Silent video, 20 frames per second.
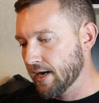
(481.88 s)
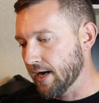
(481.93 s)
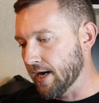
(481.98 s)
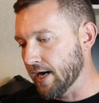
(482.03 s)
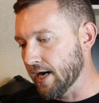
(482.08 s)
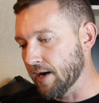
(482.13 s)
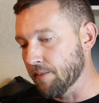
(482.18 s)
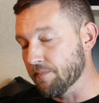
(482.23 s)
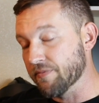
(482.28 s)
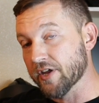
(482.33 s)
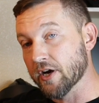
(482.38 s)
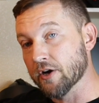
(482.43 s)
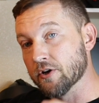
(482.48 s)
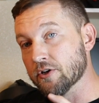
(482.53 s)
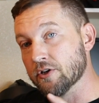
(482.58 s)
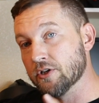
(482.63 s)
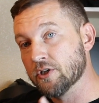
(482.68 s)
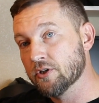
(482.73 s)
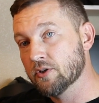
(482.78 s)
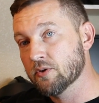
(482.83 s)
Their
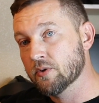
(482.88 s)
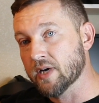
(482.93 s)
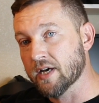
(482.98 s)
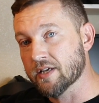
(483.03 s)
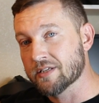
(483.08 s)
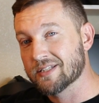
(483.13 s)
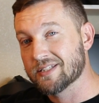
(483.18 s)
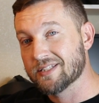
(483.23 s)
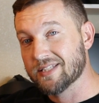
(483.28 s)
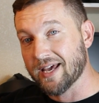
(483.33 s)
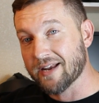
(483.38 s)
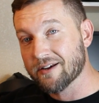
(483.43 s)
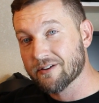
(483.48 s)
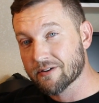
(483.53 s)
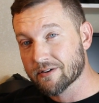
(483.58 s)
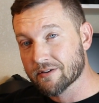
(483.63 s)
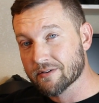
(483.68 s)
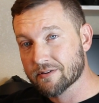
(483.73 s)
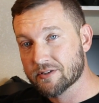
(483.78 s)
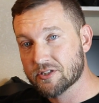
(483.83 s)
new
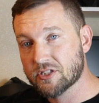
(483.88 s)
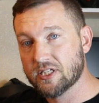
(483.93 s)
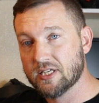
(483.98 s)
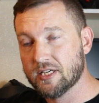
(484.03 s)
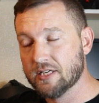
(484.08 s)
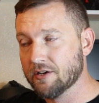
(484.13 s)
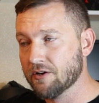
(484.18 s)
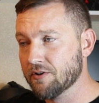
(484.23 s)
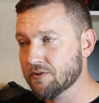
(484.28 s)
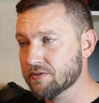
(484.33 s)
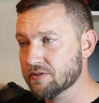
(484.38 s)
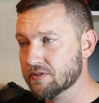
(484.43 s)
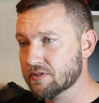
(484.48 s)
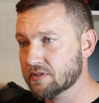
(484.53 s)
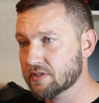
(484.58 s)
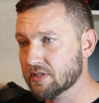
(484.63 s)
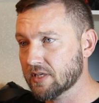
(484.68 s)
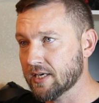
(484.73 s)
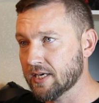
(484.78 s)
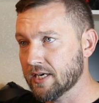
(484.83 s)
Ascender
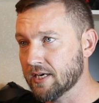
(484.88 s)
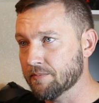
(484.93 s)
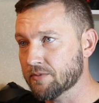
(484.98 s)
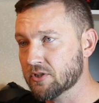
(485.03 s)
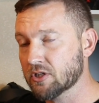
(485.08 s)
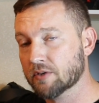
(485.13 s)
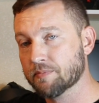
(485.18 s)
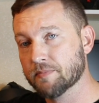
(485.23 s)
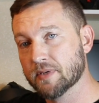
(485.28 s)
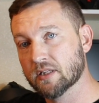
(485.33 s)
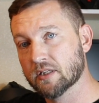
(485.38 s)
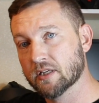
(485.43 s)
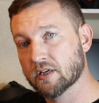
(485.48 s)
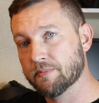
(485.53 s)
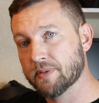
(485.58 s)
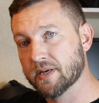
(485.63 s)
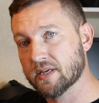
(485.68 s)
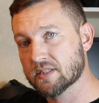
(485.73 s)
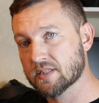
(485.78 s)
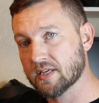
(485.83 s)
chinos took me a
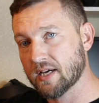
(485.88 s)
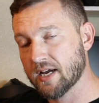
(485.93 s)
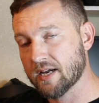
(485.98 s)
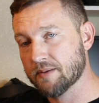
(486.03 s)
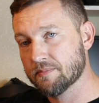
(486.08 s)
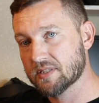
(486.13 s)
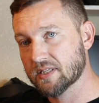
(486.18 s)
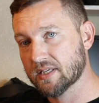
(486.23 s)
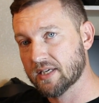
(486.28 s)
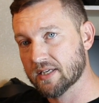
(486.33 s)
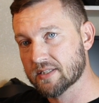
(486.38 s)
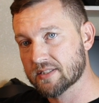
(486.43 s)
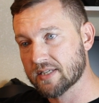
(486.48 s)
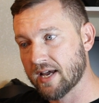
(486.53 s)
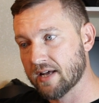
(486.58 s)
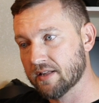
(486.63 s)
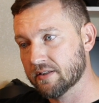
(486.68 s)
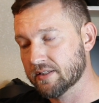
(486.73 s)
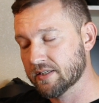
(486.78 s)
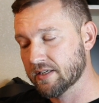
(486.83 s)
little bit of time to get
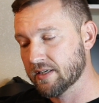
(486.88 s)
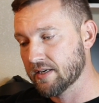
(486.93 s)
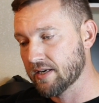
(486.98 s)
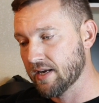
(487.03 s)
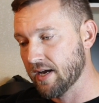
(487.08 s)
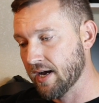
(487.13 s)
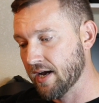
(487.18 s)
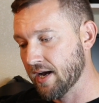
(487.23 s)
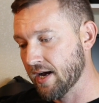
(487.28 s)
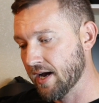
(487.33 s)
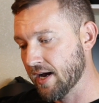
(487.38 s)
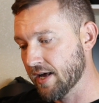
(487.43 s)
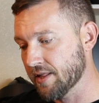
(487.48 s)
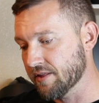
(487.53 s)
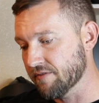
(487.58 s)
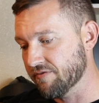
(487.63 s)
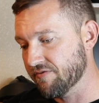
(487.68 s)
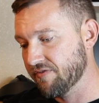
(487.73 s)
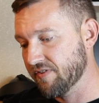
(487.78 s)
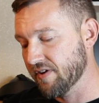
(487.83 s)
dialed in
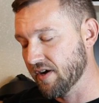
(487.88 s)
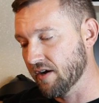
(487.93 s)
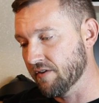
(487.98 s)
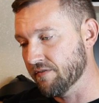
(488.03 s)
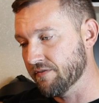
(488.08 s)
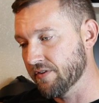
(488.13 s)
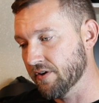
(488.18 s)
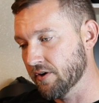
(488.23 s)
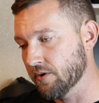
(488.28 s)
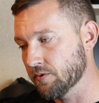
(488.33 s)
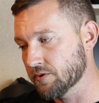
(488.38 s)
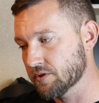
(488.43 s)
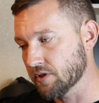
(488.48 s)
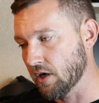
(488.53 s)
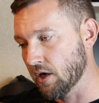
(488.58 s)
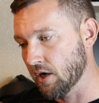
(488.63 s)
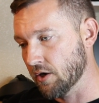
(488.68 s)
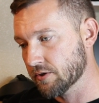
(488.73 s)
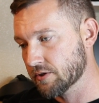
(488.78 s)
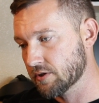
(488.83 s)
on the fit of those
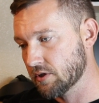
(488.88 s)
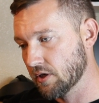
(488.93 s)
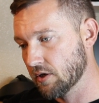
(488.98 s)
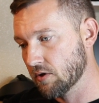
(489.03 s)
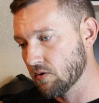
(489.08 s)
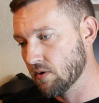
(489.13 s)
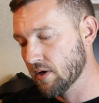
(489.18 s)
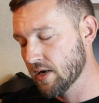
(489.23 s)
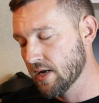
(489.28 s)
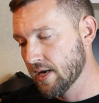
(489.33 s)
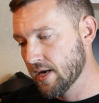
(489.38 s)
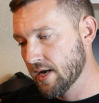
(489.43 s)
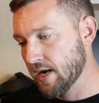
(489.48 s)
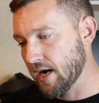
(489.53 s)
also,